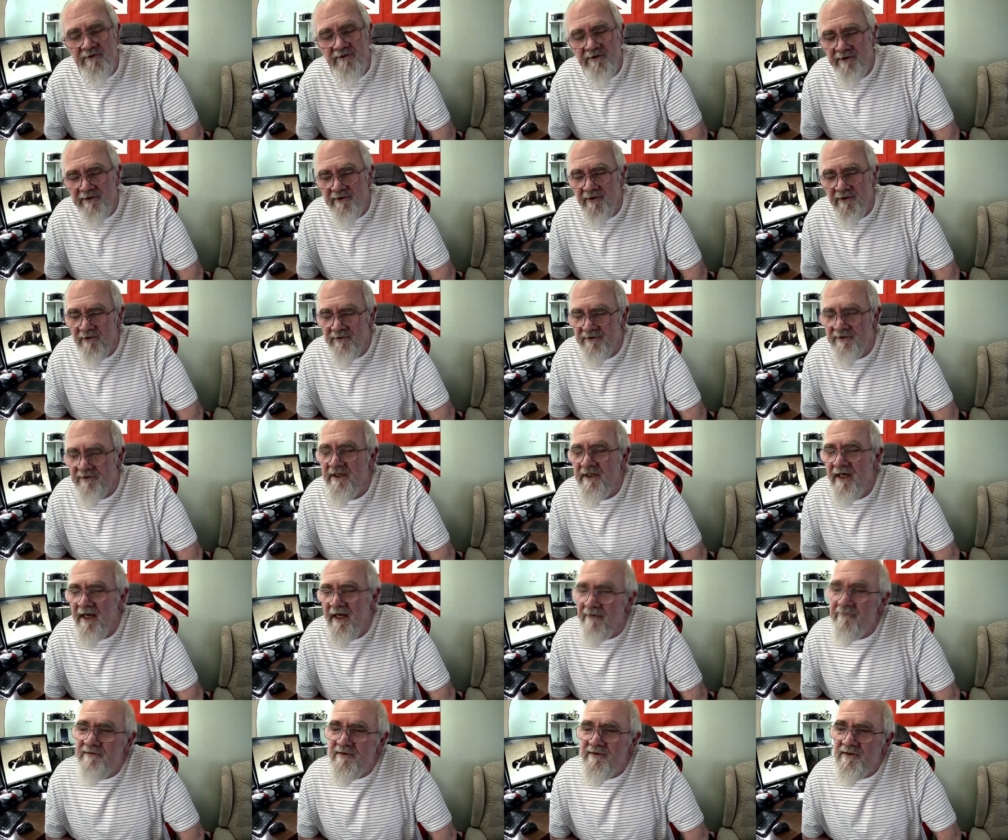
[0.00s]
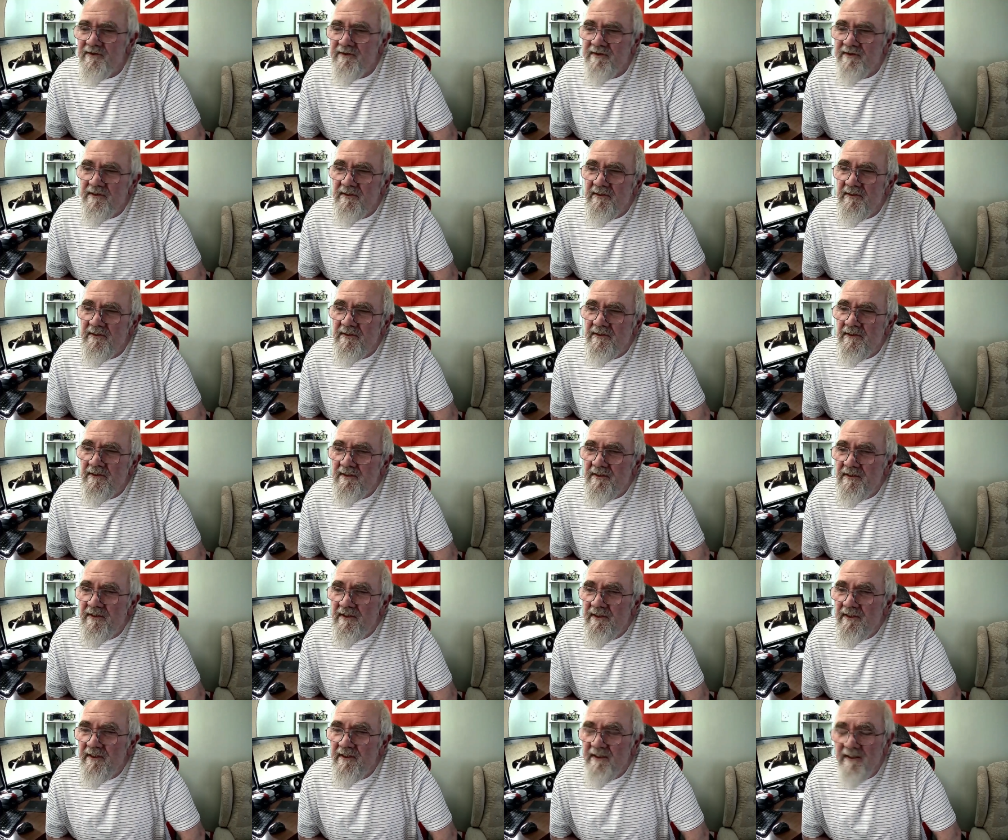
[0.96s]
odd deaths
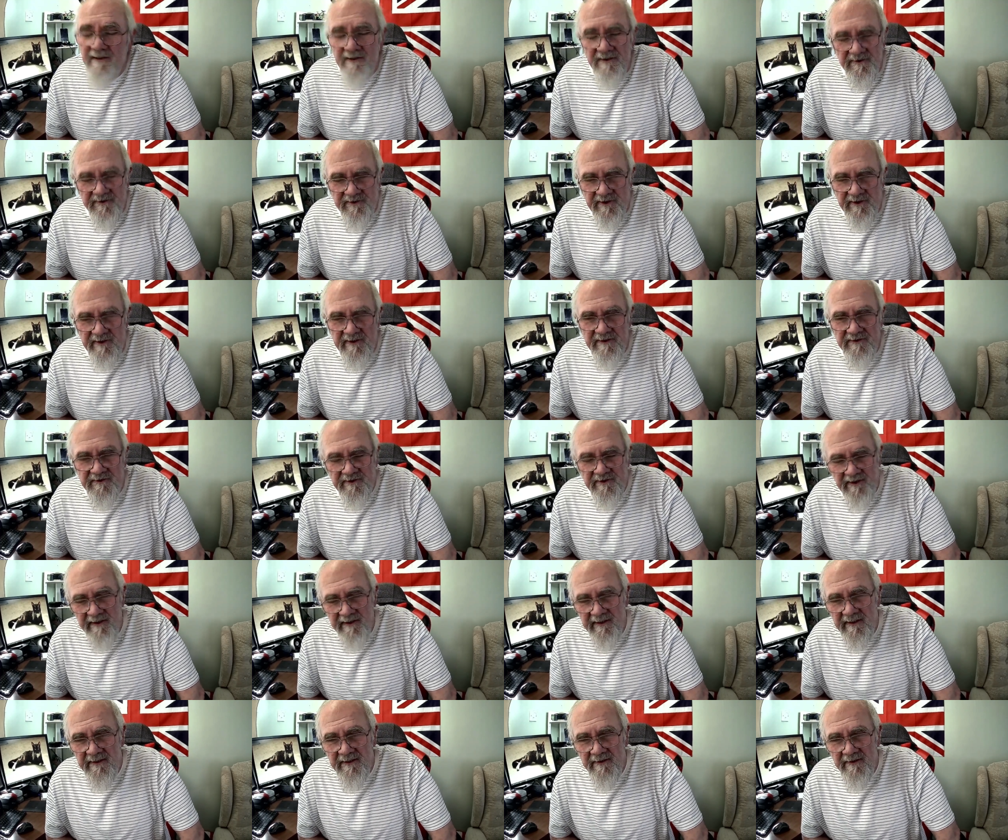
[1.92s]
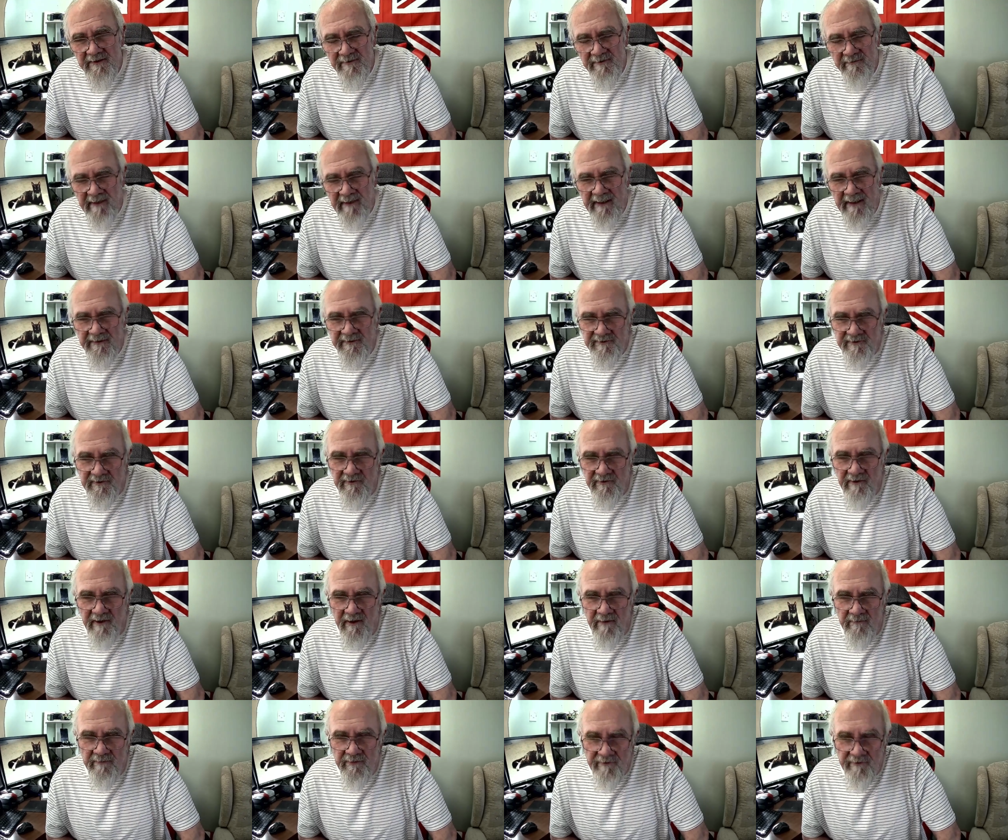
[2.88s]
at the TT and the Manx
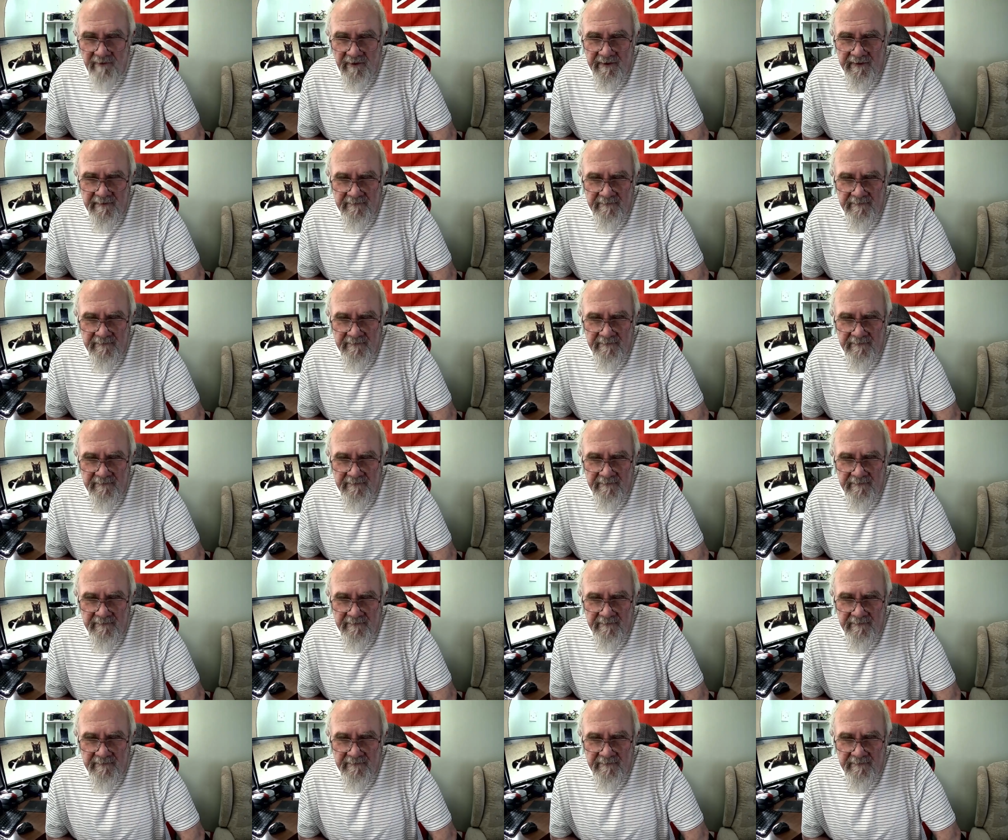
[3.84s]
Grand Prix.